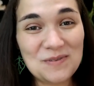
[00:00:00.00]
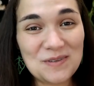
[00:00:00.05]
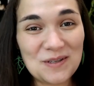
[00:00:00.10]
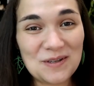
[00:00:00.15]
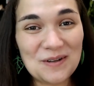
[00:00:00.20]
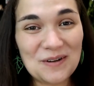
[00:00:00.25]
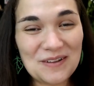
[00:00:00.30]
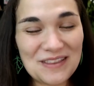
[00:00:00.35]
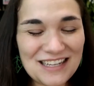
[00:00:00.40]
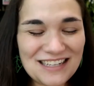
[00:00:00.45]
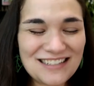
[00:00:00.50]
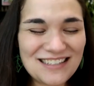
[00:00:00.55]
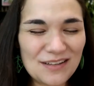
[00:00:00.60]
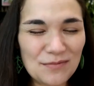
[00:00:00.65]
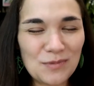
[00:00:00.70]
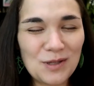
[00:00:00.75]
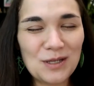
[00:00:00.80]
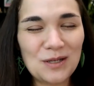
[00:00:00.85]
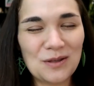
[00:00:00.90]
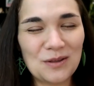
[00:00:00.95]
So that's
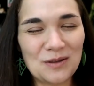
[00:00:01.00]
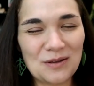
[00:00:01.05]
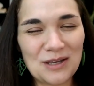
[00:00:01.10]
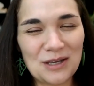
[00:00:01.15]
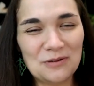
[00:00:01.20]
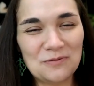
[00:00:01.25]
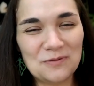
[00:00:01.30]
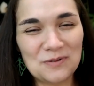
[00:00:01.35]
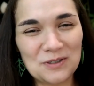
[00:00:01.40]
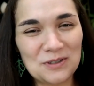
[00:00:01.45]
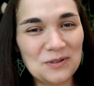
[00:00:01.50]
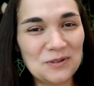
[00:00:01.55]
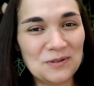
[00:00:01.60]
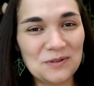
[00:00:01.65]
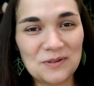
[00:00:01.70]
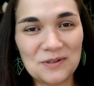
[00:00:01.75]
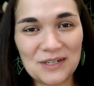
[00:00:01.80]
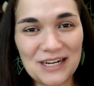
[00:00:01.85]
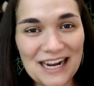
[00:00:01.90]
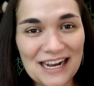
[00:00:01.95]
something to look out for too
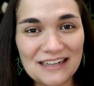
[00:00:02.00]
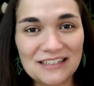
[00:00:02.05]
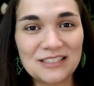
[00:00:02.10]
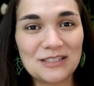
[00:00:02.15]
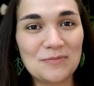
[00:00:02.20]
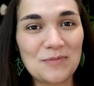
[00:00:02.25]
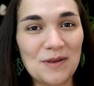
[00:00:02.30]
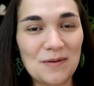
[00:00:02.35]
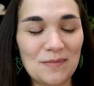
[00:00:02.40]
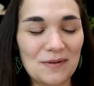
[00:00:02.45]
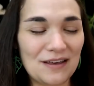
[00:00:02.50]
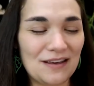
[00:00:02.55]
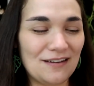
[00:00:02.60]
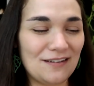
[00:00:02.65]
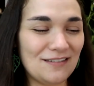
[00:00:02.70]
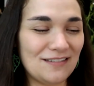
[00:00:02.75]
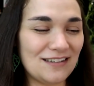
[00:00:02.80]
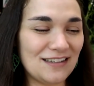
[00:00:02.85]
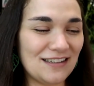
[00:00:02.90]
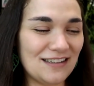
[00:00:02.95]
or ask me
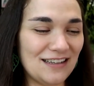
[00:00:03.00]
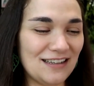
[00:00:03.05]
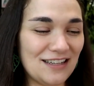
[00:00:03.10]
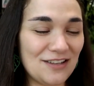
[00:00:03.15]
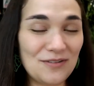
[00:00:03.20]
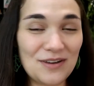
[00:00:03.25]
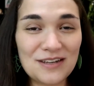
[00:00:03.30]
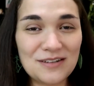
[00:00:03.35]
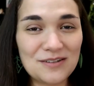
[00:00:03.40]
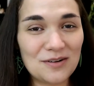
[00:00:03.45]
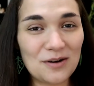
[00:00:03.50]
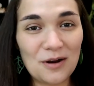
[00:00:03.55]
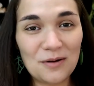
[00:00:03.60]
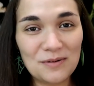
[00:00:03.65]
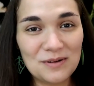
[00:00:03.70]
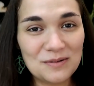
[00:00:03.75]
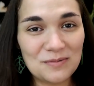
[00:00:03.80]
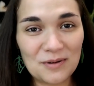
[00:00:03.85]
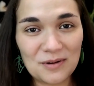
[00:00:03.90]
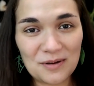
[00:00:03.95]
about. Uh, you guys are
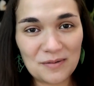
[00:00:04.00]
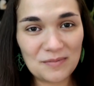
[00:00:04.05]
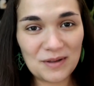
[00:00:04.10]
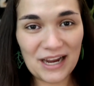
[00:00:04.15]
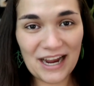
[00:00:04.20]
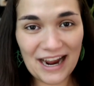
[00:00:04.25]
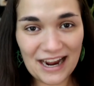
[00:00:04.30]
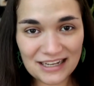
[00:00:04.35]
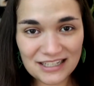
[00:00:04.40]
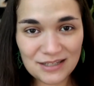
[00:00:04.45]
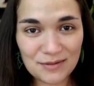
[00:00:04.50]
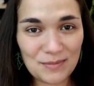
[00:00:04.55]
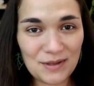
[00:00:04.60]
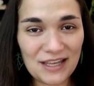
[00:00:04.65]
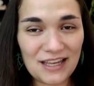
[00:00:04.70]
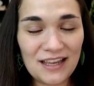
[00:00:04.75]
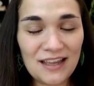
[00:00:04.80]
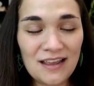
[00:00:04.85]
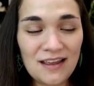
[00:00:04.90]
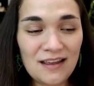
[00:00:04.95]
always welcome to ask
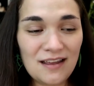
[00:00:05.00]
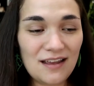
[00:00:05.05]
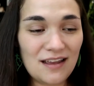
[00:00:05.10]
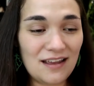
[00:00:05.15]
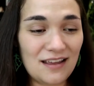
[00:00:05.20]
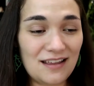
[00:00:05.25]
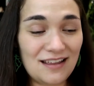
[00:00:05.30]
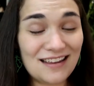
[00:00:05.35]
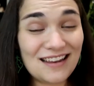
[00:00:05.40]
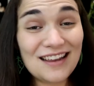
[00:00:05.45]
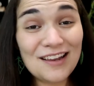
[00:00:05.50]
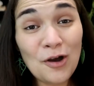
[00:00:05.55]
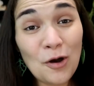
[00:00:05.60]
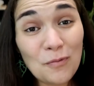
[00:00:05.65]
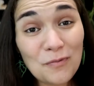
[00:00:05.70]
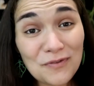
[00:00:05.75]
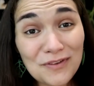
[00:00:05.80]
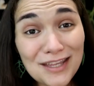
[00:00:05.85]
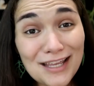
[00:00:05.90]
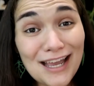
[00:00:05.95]
me, uh,
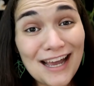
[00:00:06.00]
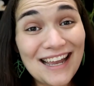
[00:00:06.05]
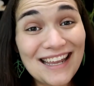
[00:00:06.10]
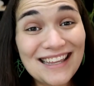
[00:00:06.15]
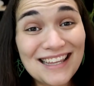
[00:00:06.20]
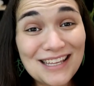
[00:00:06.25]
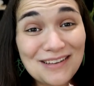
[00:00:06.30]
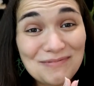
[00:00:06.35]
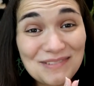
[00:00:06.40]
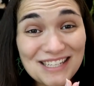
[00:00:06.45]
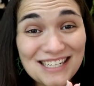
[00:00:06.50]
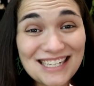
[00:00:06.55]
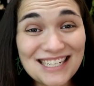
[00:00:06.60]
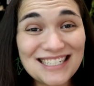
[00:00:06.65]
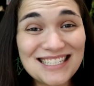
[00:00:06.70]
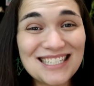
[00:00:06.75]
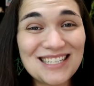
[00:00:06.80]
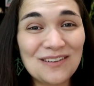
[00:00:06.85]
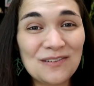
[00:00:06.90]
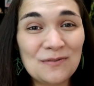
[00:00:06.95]
hopefully kindly
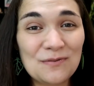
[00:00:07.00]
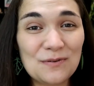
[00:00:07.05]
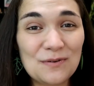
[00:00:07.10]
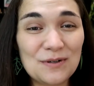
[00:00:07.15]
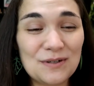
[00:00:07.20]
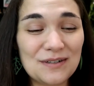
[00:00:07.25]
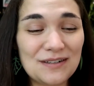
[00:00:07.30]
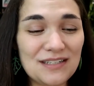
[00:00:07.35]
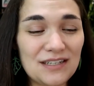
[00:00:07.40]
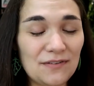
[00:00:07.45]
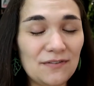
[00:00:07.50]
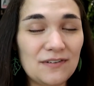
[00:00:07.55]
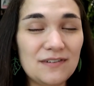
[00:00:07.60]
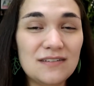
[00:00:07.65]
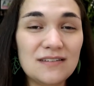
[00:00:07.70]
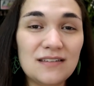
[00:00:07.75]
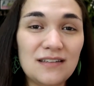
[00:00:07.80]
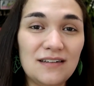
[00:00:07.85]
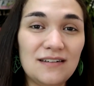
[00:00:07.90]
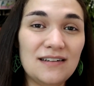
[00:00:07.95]
please, for
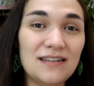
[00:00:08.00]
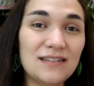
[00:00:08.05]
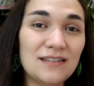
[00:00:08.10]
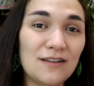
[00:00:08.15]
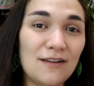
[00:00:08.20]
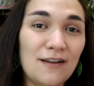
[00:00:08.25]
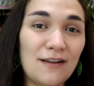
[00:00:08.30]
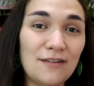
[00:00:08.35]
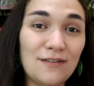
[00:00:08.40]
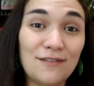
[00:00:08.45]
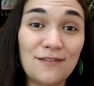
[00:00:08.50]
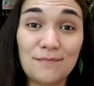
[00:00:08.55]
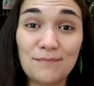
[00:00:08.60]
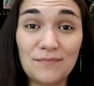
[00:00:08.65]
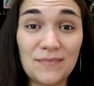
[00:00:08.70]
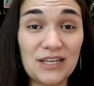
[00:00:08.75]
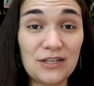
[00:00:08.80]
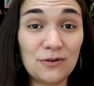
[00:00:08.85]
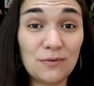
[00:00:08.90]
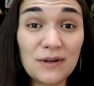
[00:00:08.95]
different series on
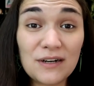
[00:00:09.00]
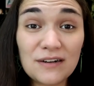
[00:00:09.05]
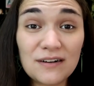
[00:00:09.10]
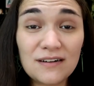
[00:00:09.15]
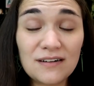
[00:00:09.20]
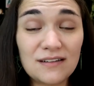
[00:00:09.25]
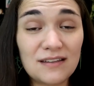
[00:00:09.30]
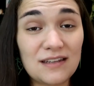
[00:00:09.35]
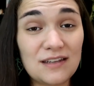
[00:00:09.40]
my Twitter.